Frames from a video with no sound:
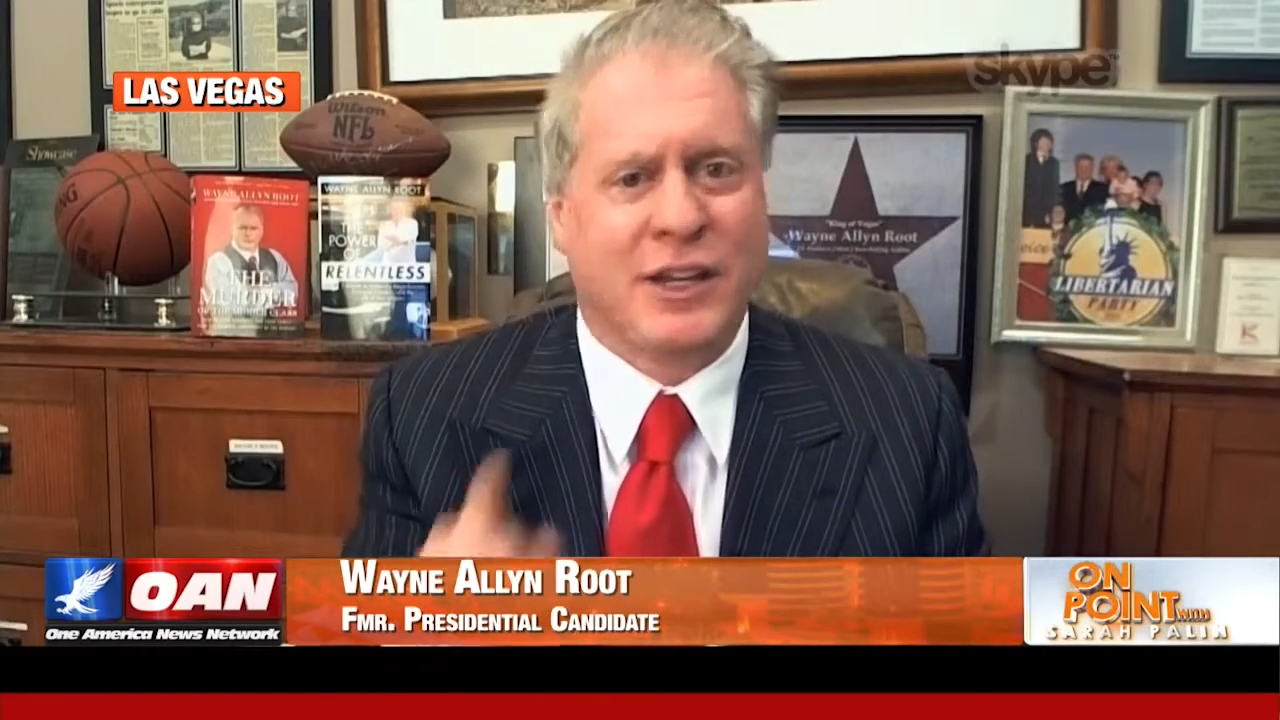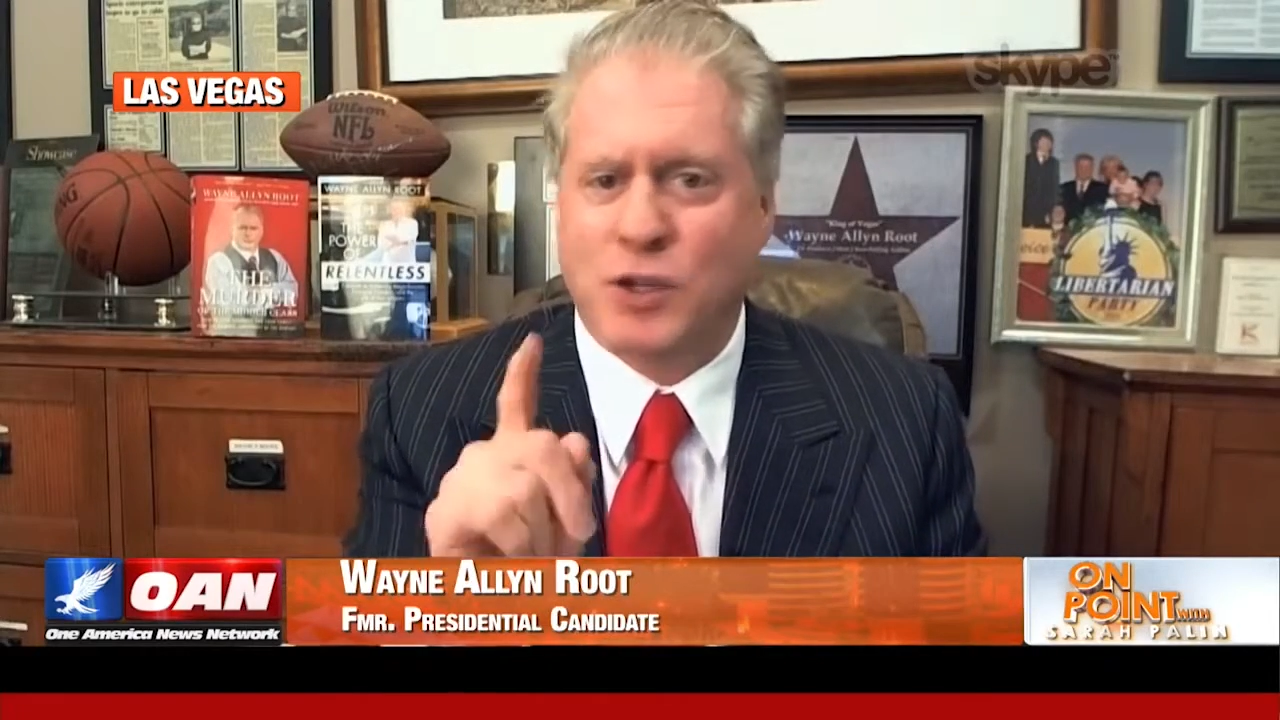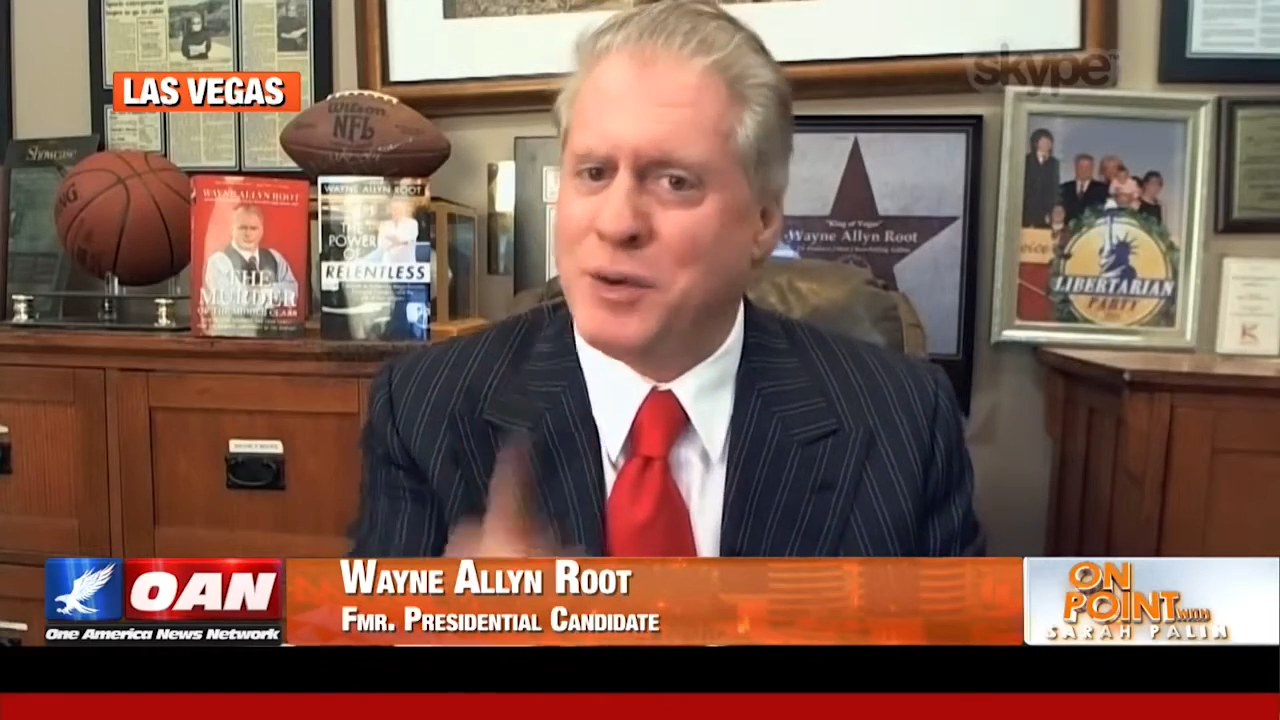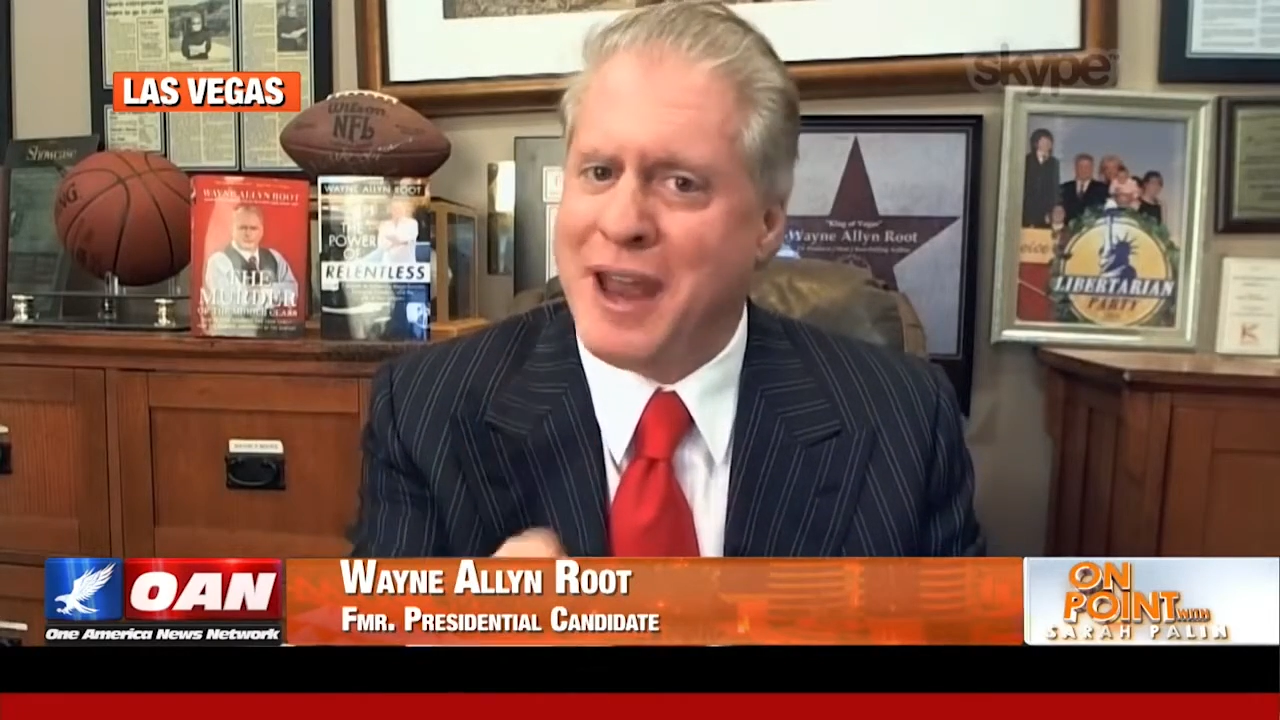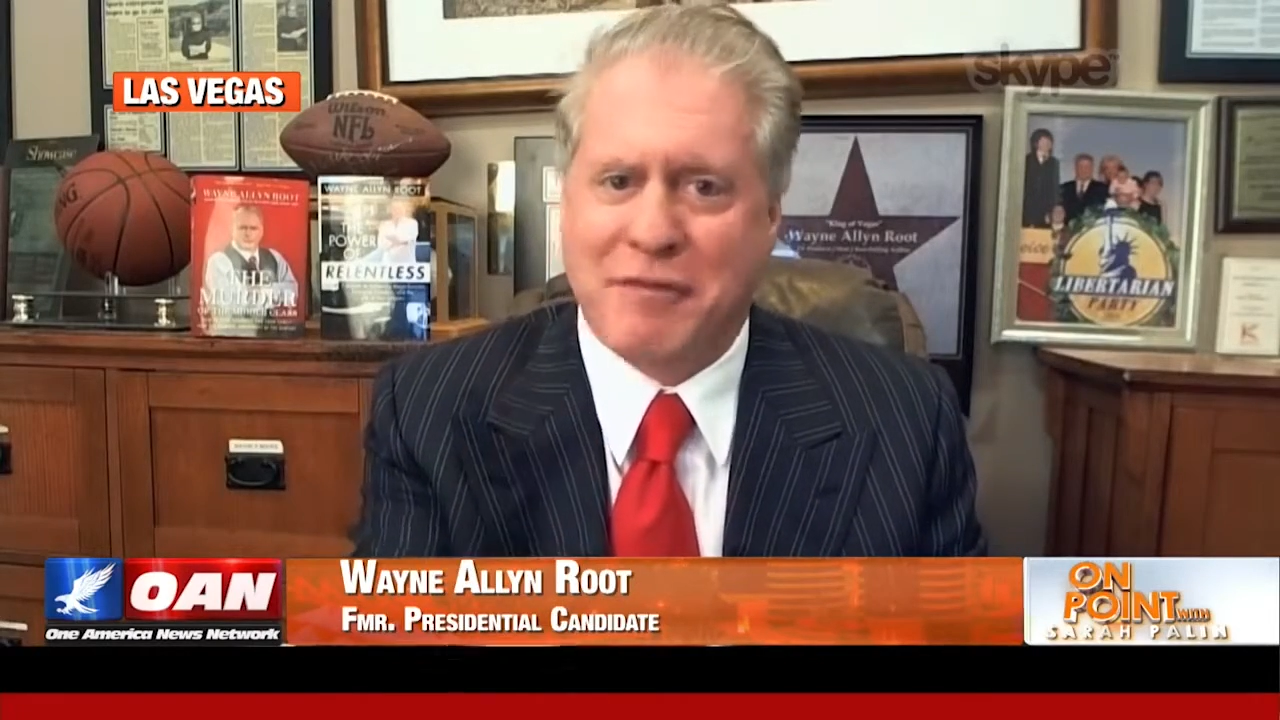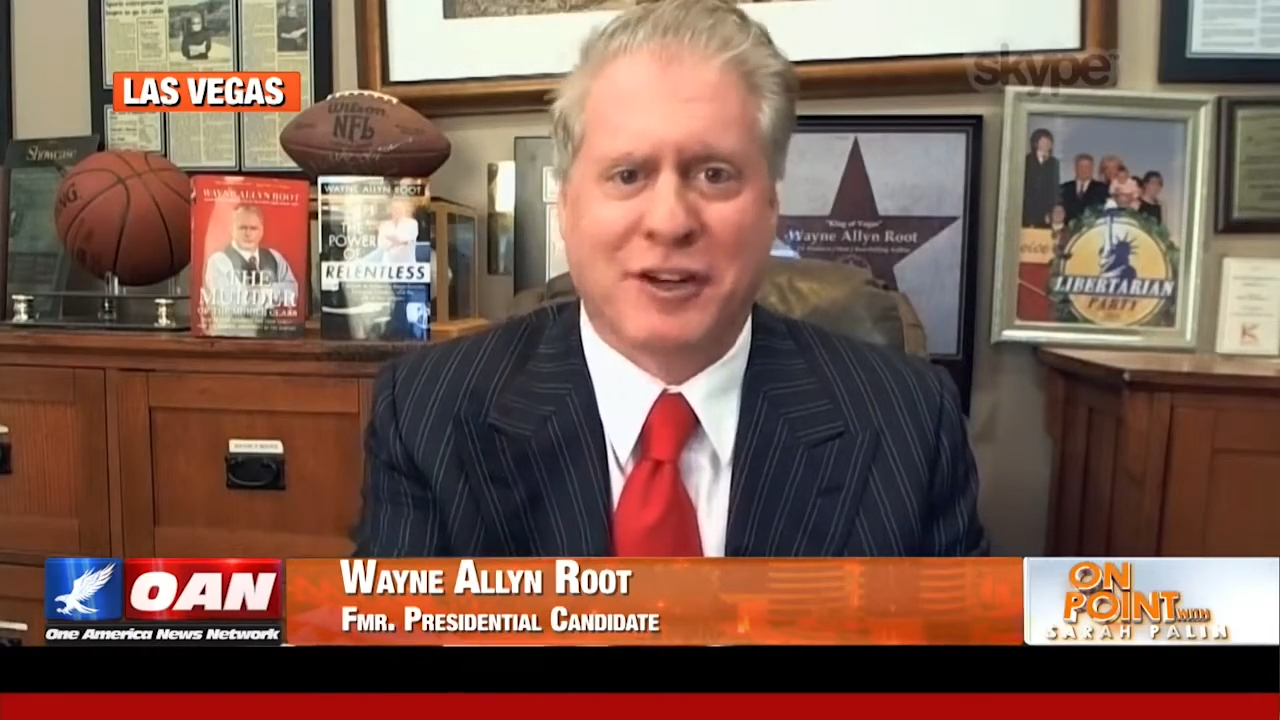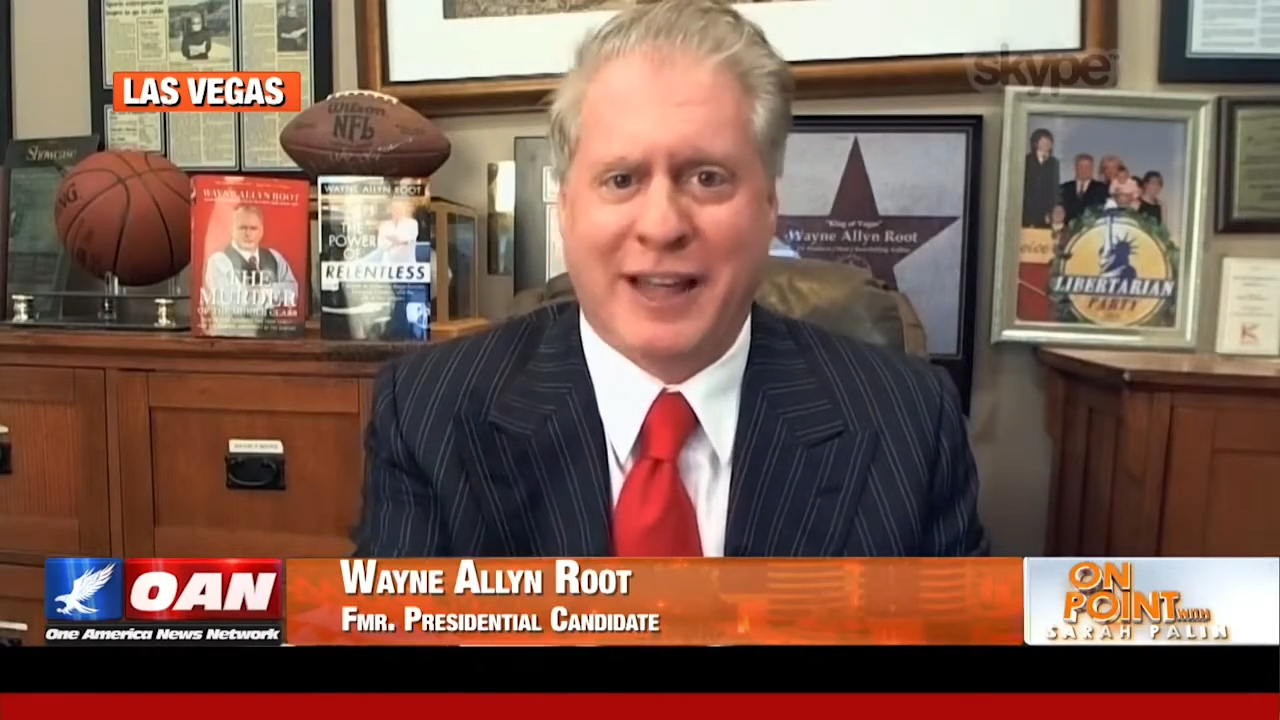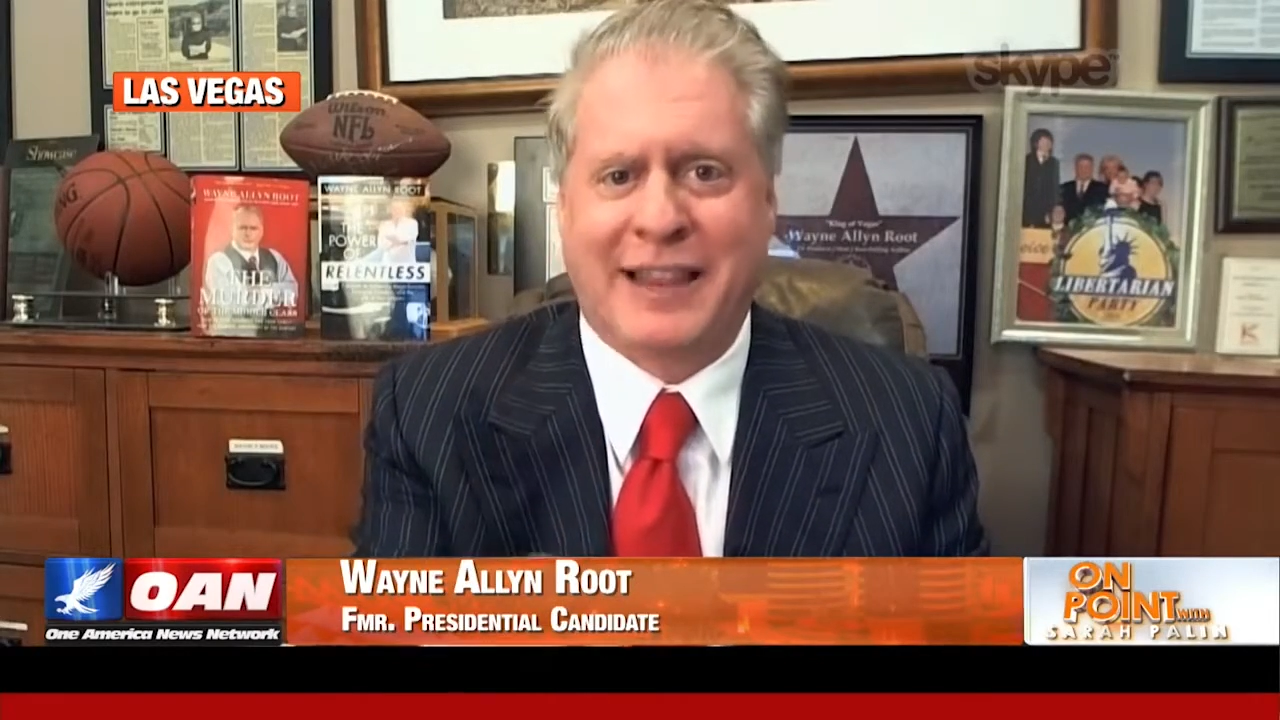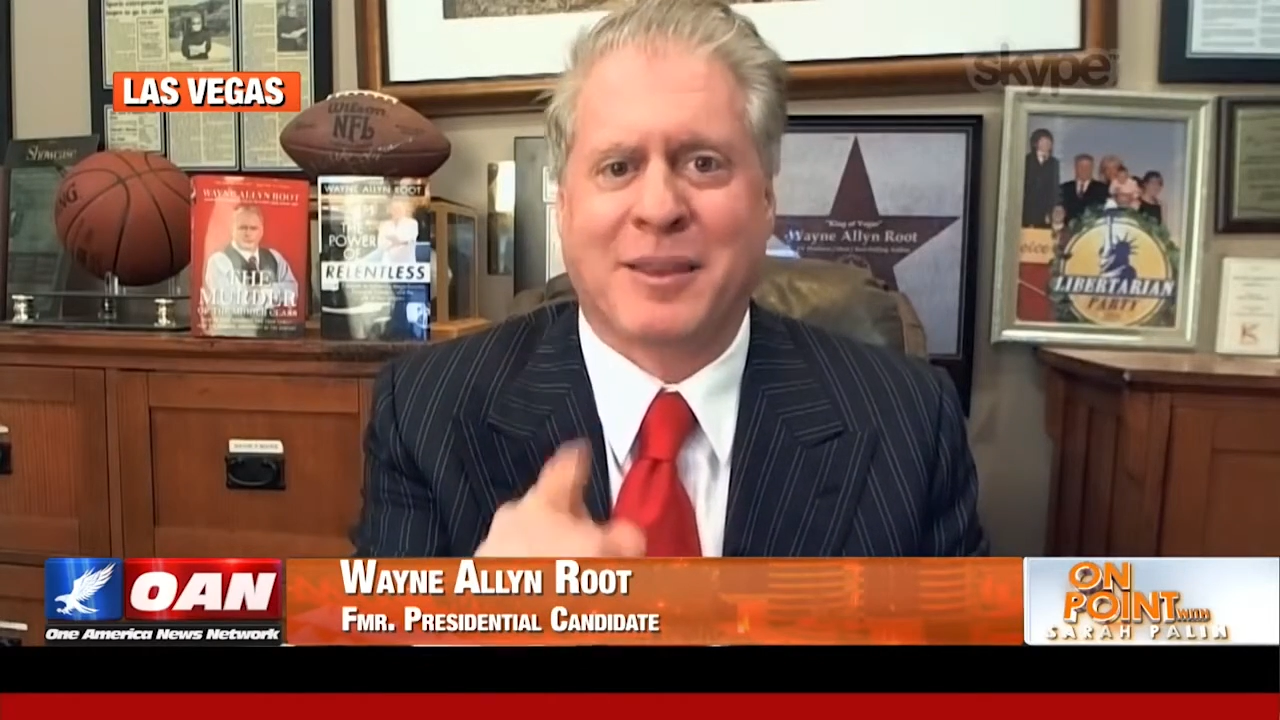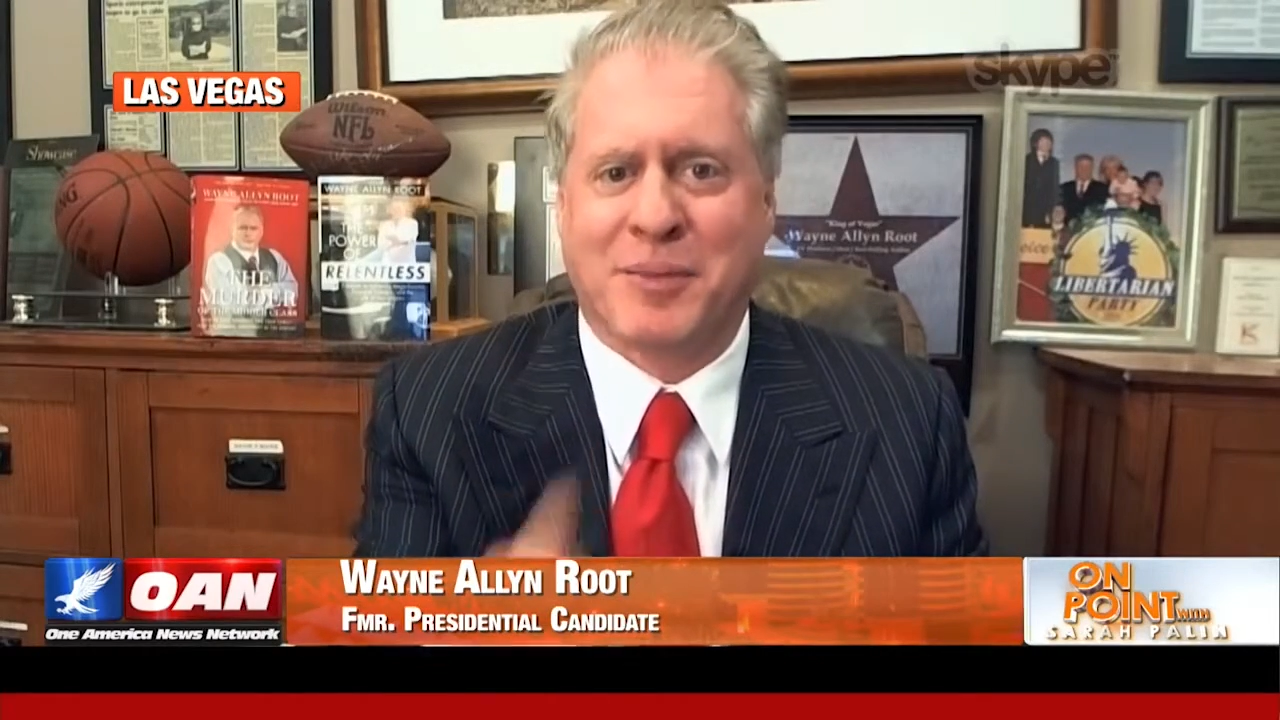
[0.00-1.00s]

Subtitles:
You never let them